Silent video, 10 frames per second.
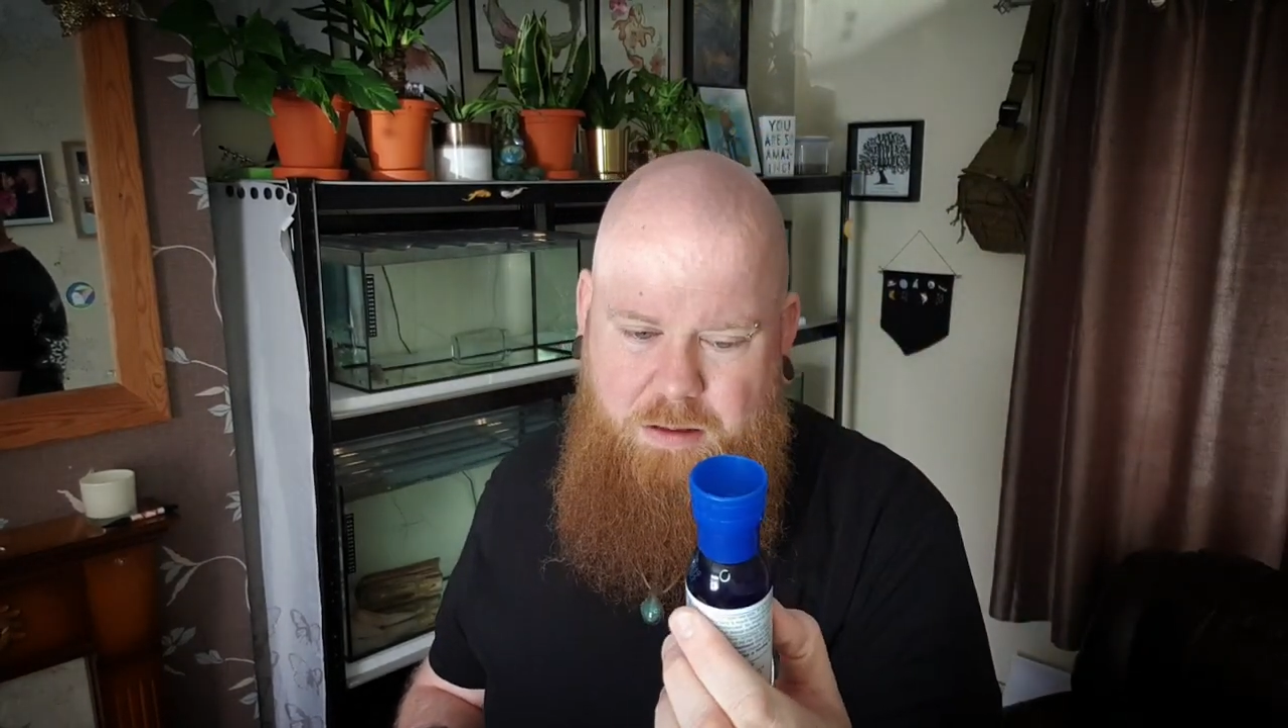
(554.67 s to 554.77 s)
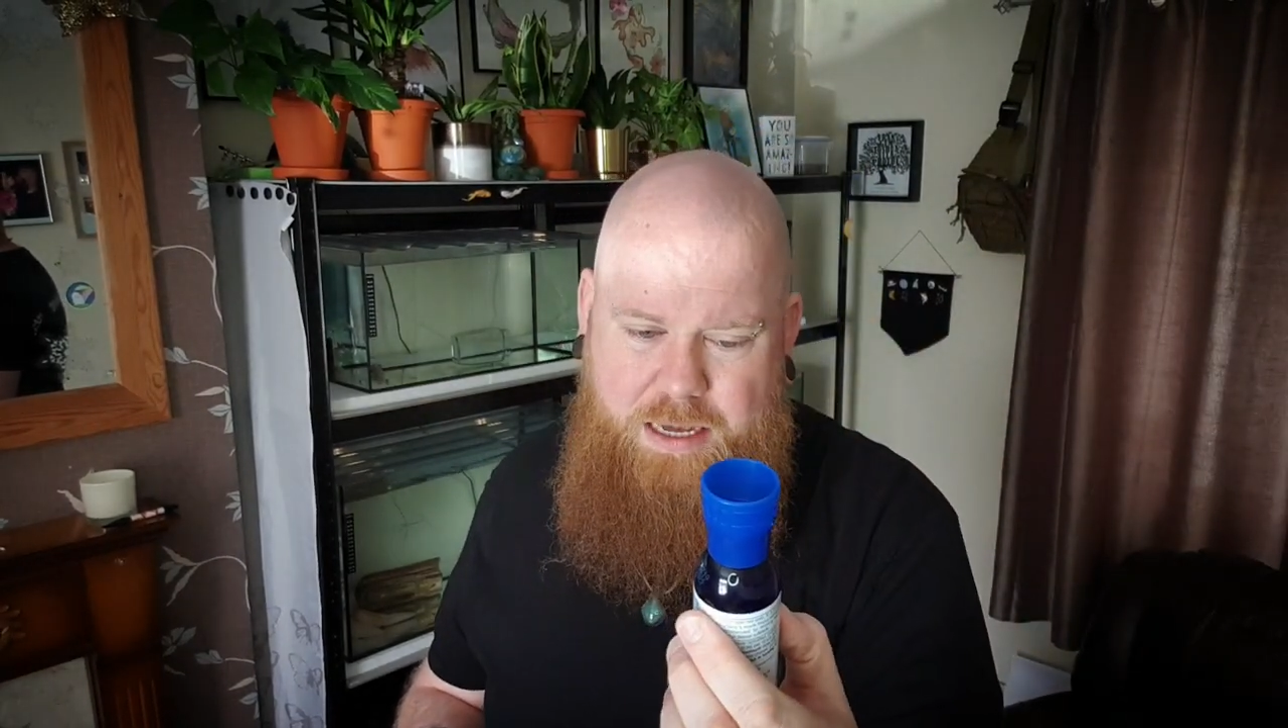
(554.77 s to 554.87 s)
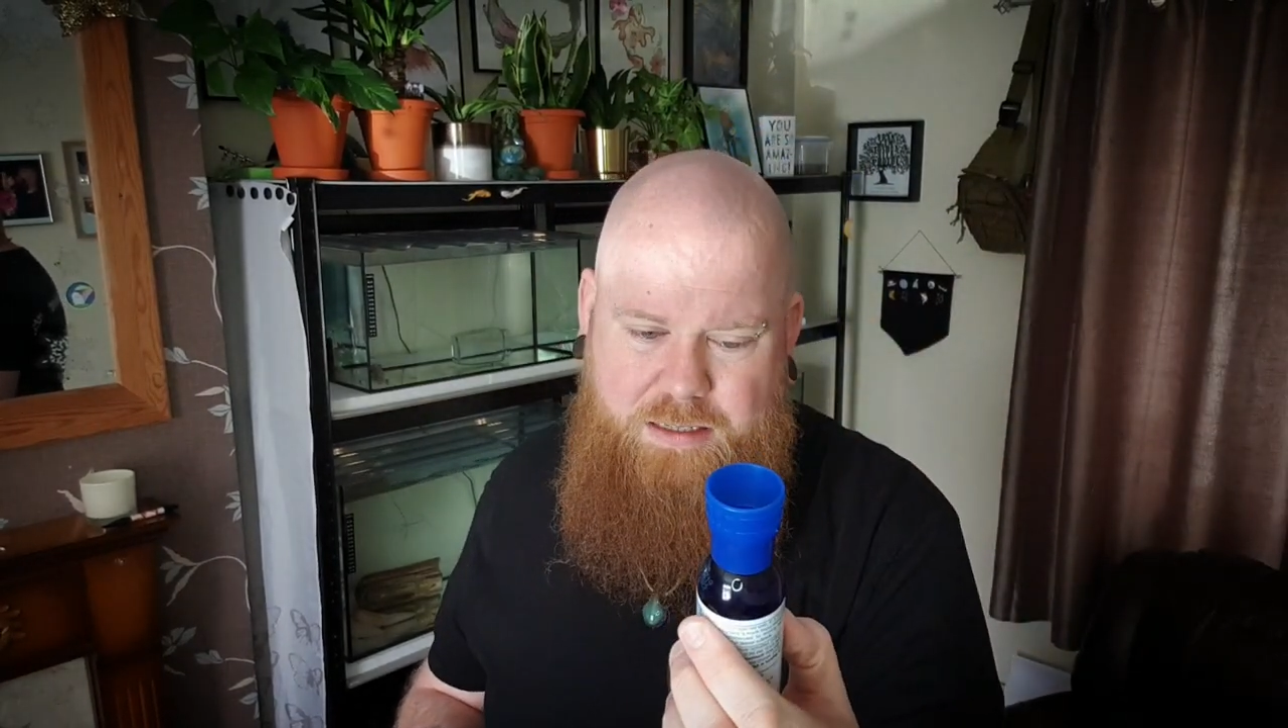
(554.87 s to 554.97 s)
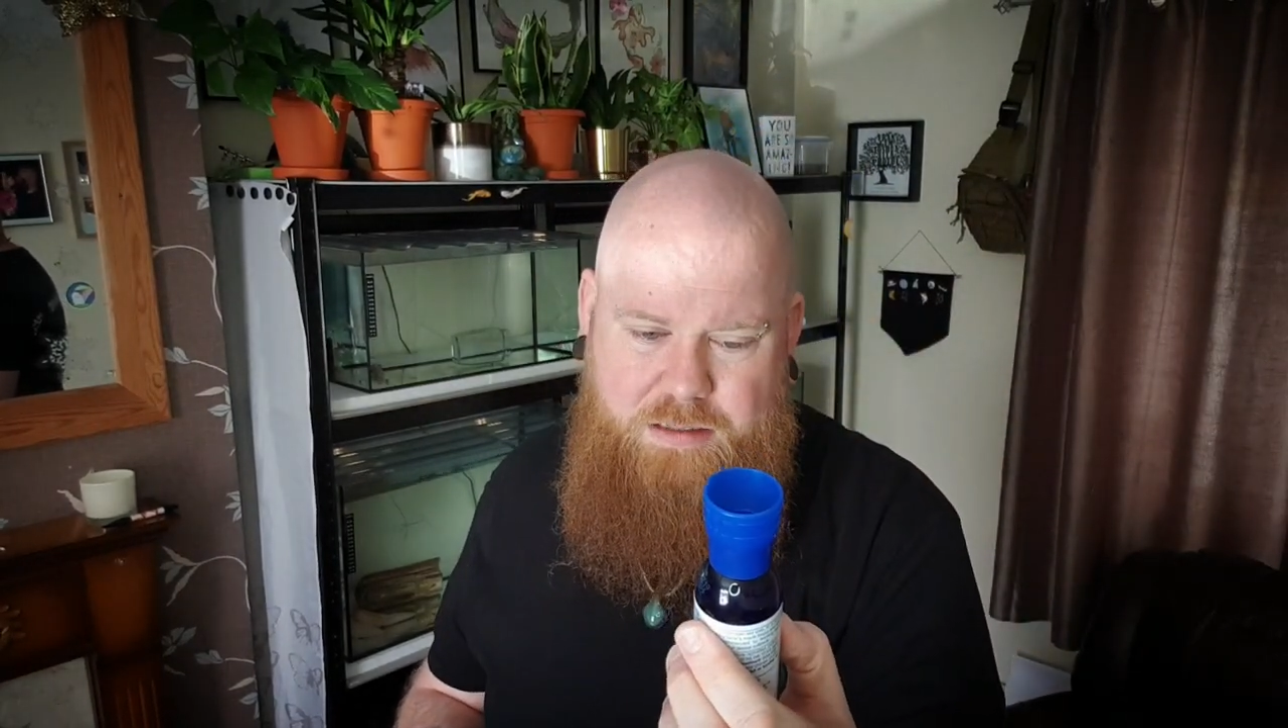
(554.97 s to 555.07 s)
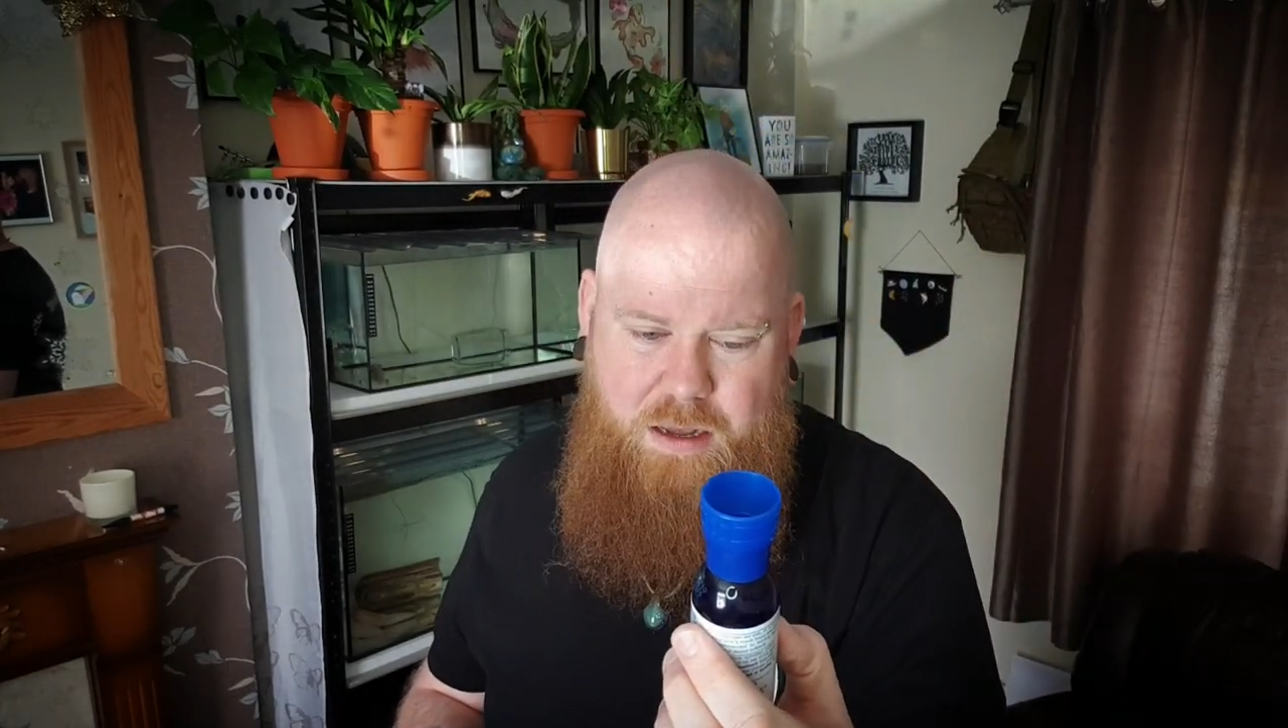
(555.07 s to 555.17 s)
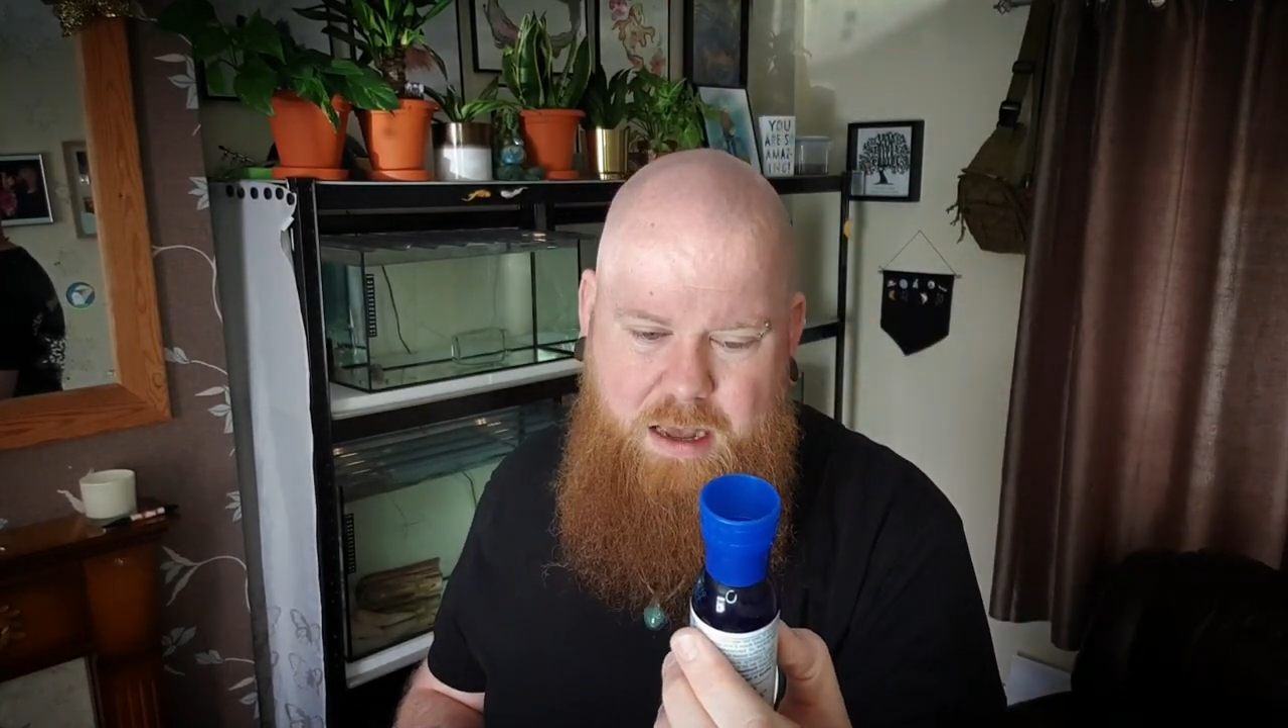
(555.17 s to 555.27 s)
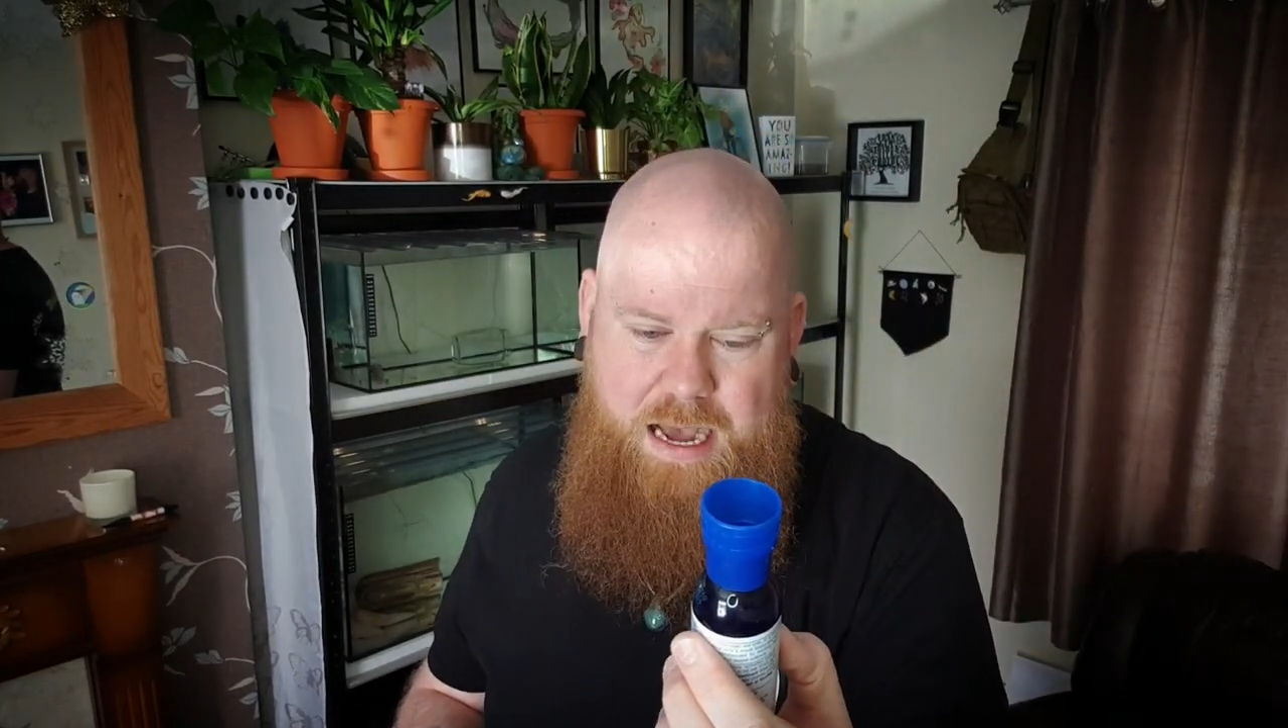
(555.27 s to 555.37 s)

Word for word: It's an